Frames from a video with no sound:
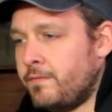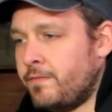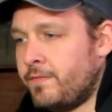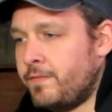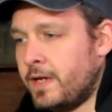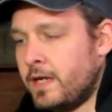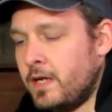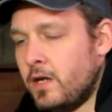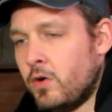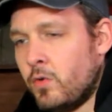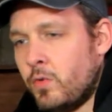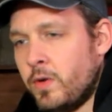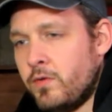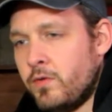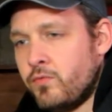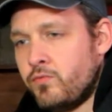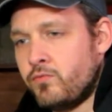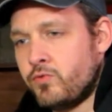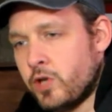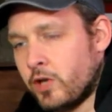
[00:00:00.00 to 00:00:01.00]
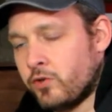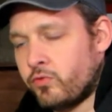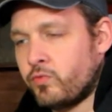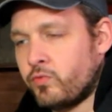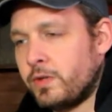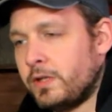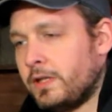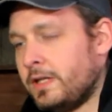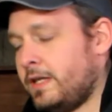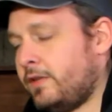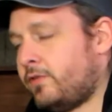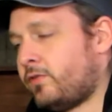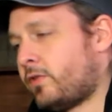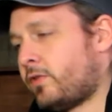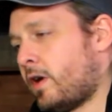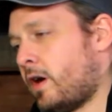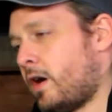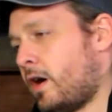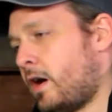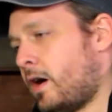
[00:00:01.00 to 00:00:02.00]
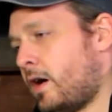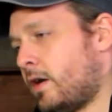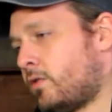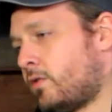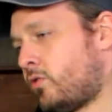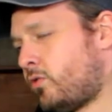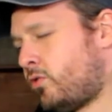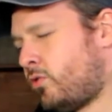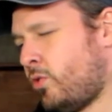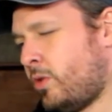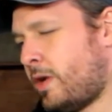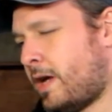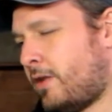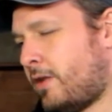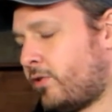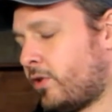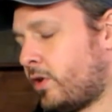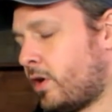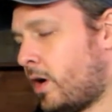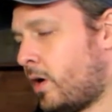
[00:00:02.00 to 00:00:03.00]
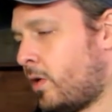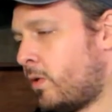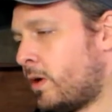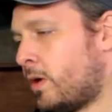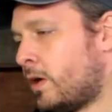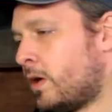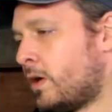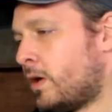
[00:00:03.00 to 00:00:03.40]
video we just released 2 days ago,